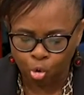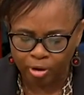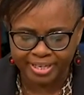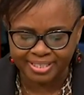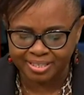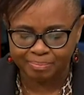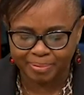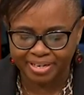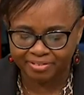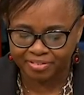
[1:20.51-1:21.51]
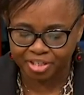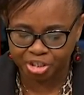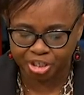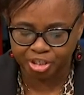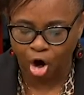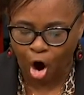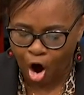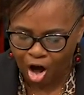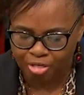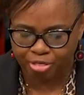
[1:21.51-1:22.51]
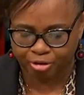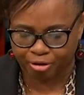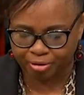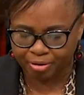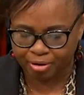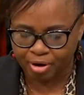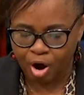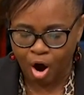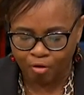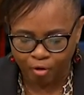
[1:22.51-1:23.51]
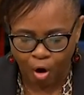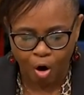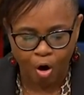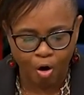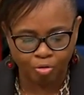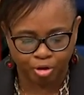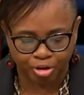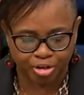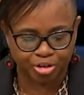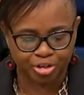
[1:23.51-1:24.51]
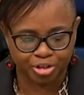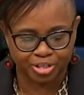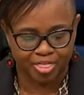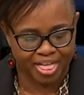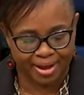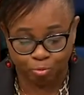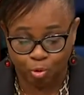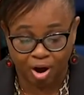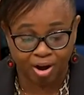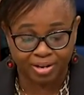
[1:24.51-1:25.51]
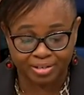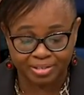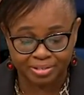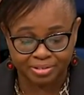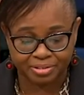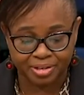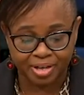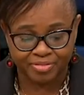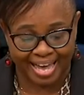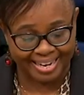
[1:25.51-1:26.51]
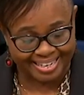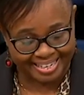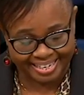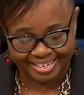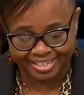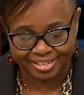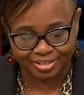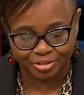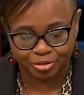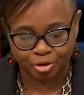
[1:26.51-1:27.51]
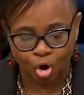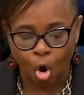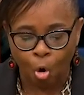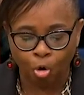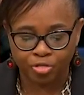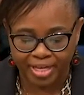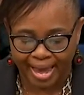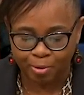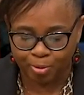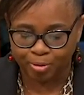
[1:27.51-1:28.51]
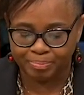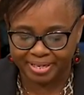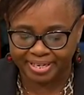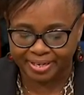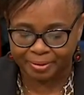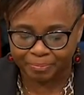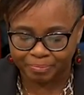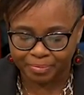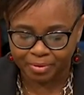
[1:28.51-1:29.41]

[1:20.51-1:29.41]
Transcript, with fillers: who is the beneficent author of all the good that was that is, or that will be.